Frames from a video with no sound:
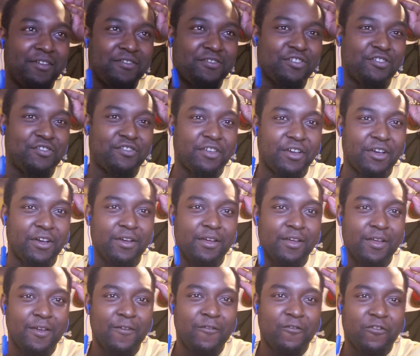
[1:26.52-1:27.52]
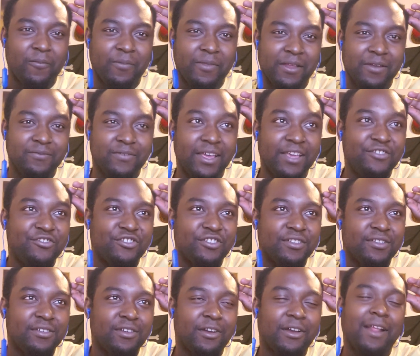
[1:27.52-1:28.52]
monsters uh, from the
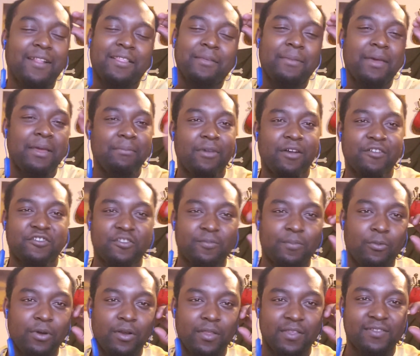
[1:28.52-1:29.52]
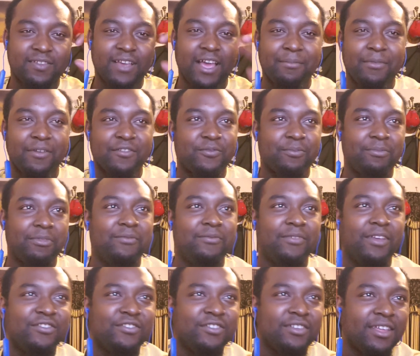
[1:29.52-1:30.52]
invasion. Not the main monster, one of the side monsters from the
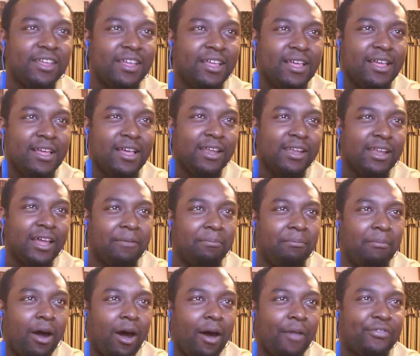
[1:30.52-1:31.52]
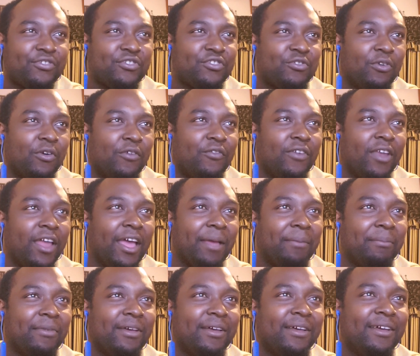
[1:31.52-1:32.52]
invasion. Like moths to a
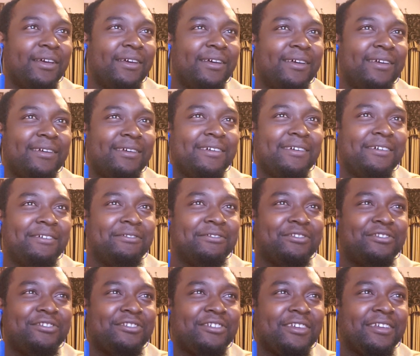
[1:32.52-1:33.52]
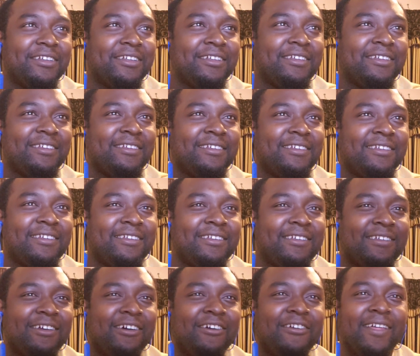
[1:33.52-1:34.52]
flame. Oh shit.
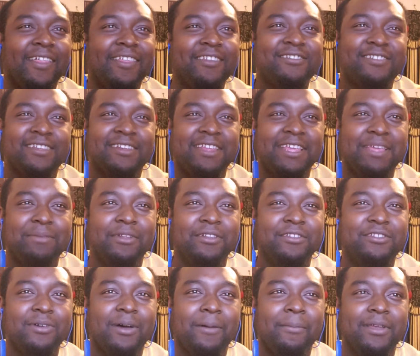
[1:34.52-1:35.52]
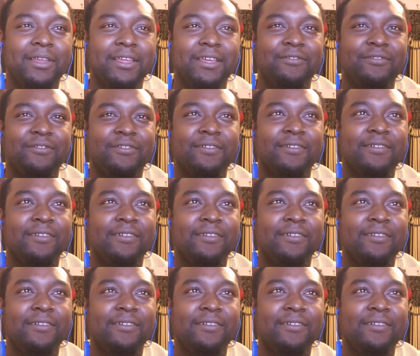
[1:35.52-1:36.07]
Okay, this is a demon too, I believe.